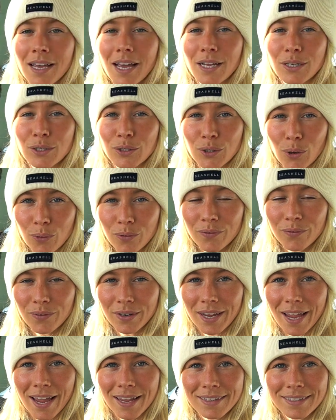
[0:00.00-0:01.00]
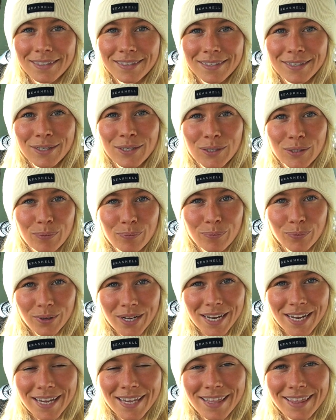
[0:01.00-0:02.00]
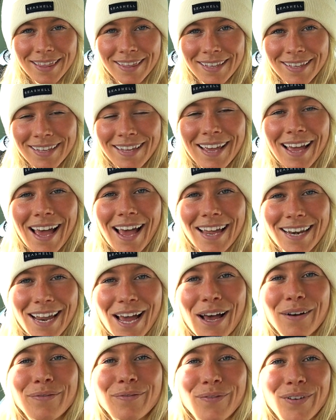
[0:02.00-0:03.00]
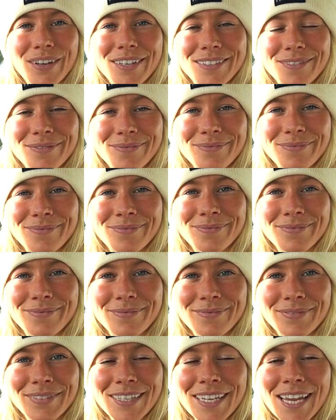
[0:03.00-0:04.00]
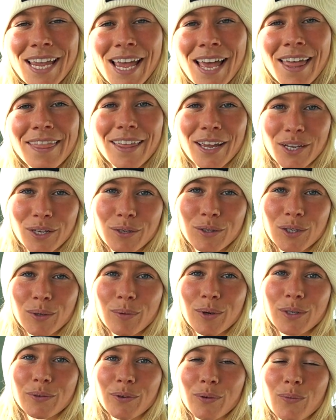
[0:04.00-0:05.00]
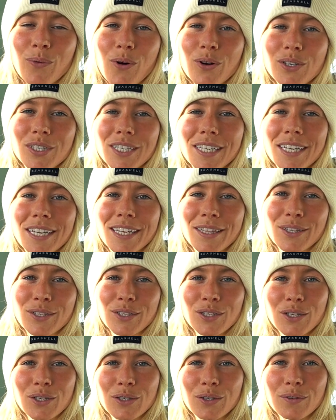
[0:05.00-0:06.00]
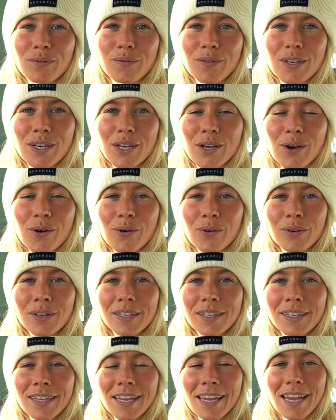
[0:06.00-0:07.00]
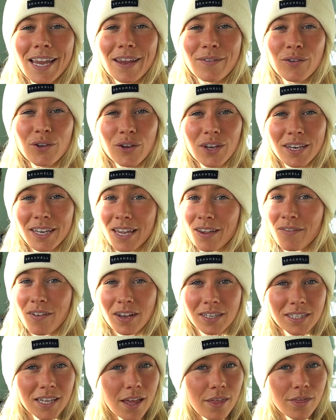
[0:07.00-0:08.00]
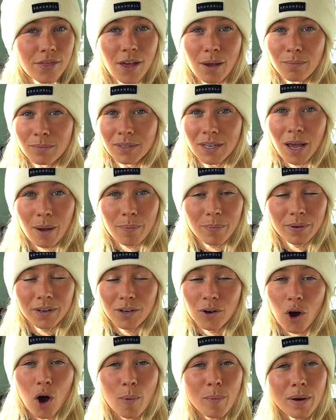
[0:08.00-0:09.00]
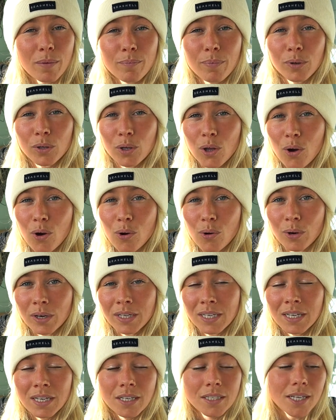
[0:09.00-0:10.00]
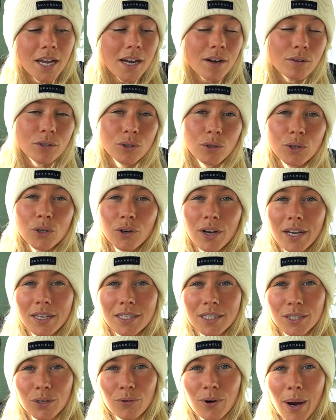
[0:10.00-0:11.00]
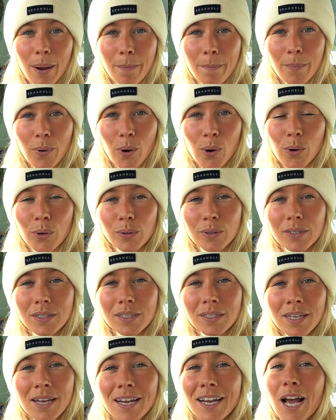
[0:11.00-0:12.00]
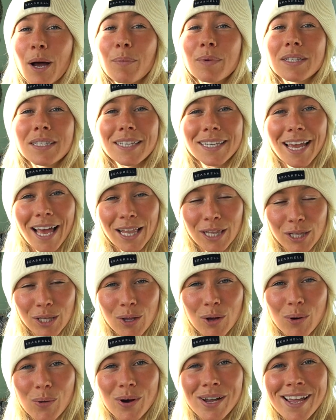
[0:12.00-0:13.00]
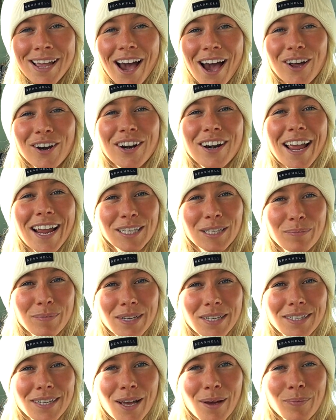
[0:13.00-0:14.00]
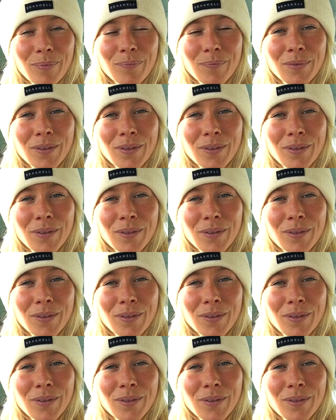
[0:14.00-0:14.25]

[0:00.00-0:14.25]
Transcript: And don't forget to breathe and have fun. Thank you so much for watching this YouTube video. If you could give us a thumbs up, comment below, tag us on your Instagram posts, come and say hello at our next meetup.